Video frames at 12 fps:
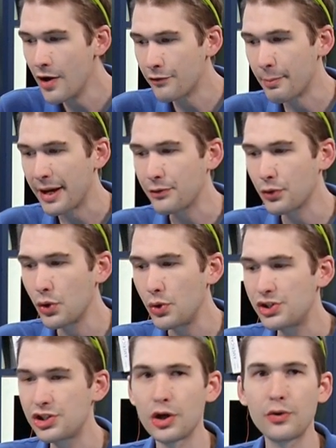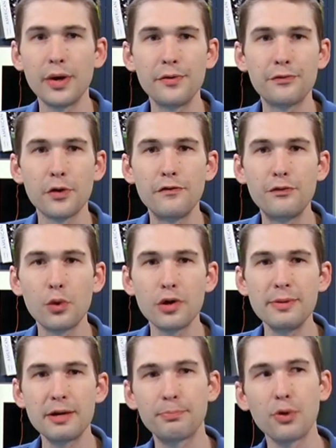For my crew who stuck around for a
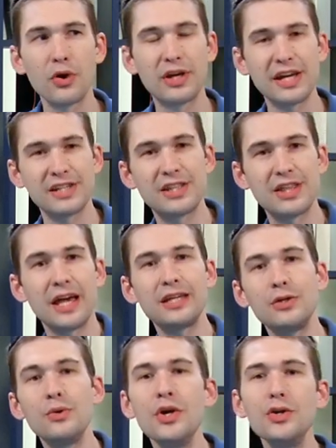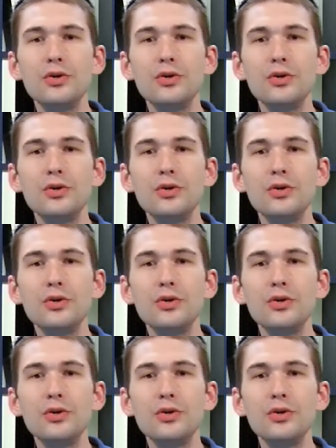40 minute broadcast, thank you.